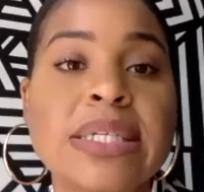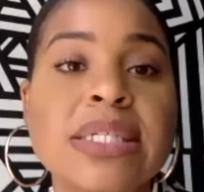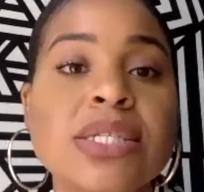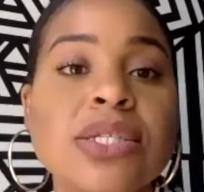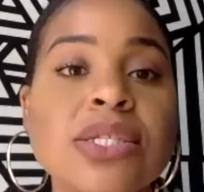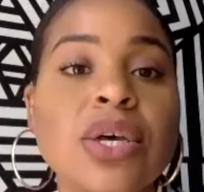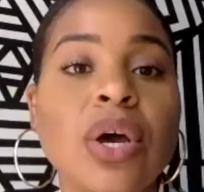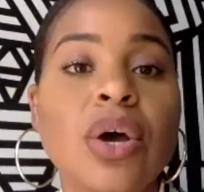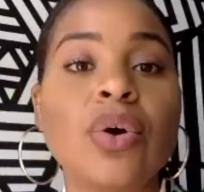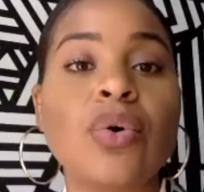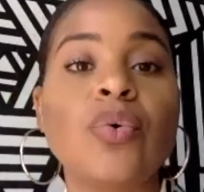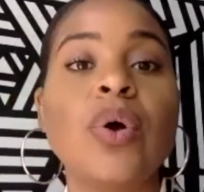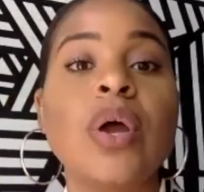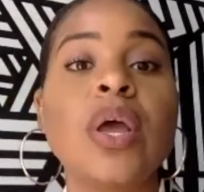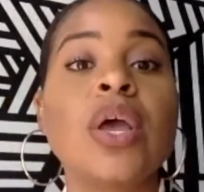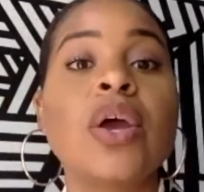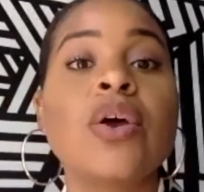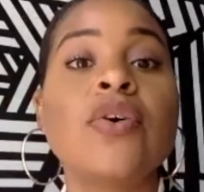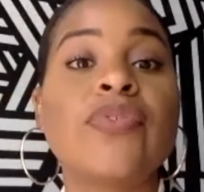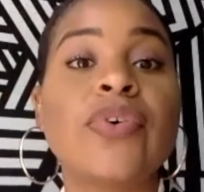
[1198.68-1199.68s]
So
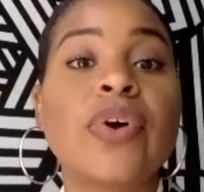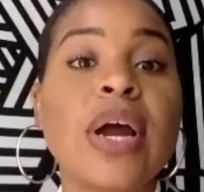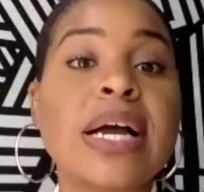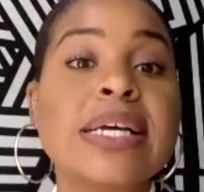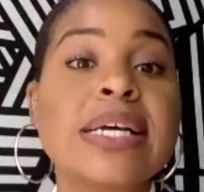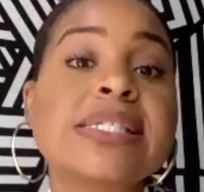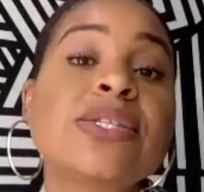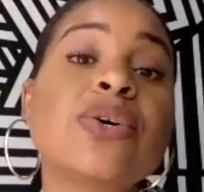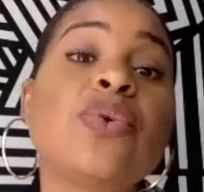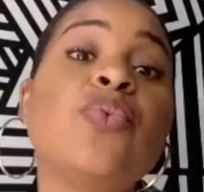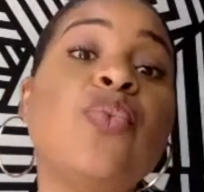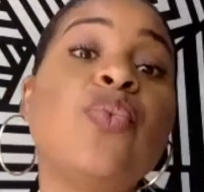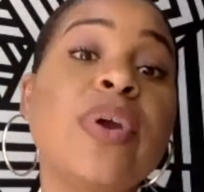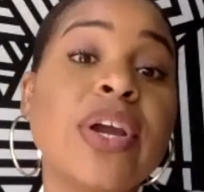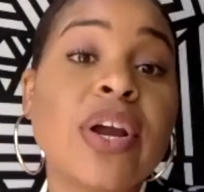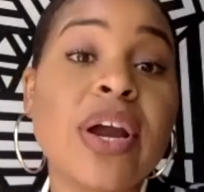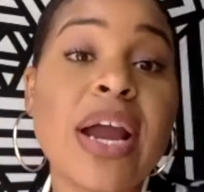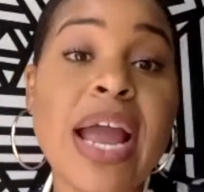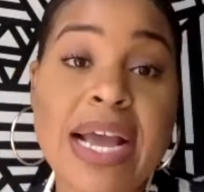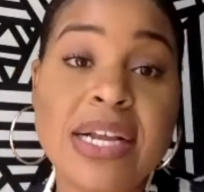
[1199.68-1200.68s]
for us, so we
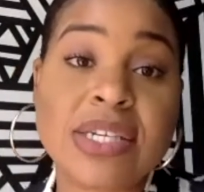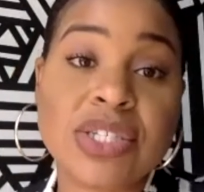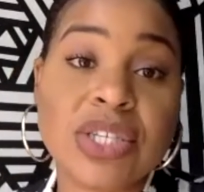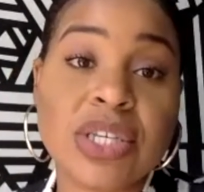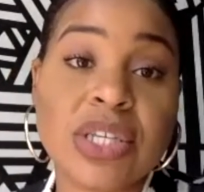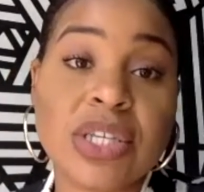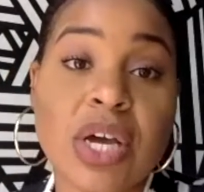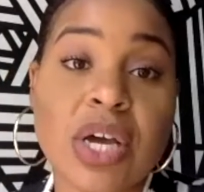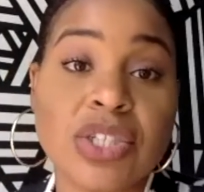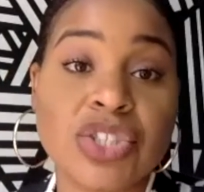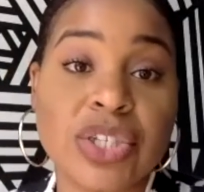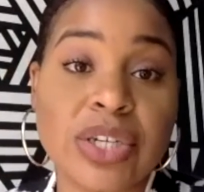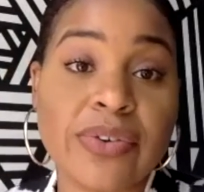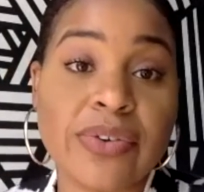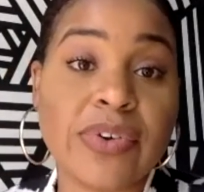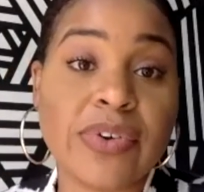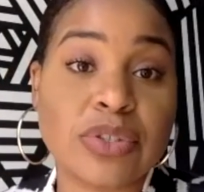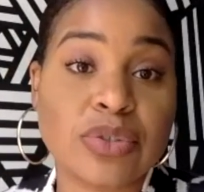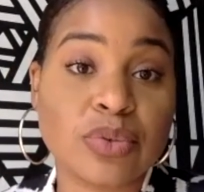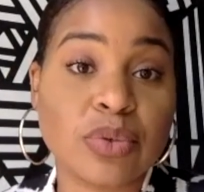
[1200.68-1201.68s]
are actually launching a
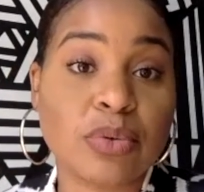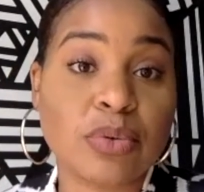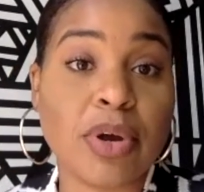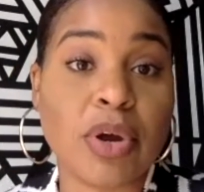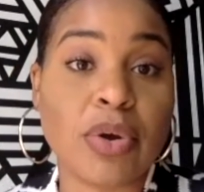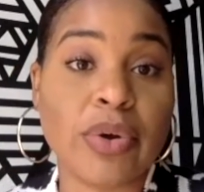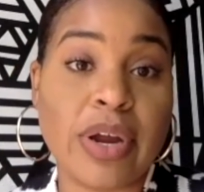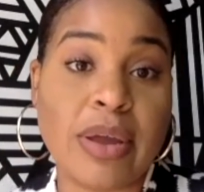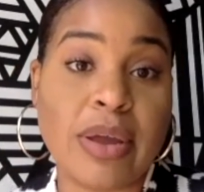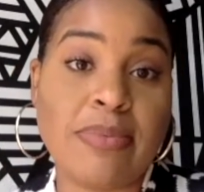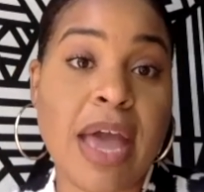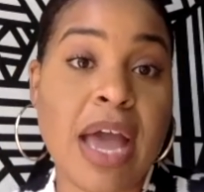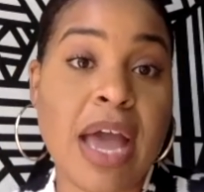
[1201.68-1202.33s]
virtual program that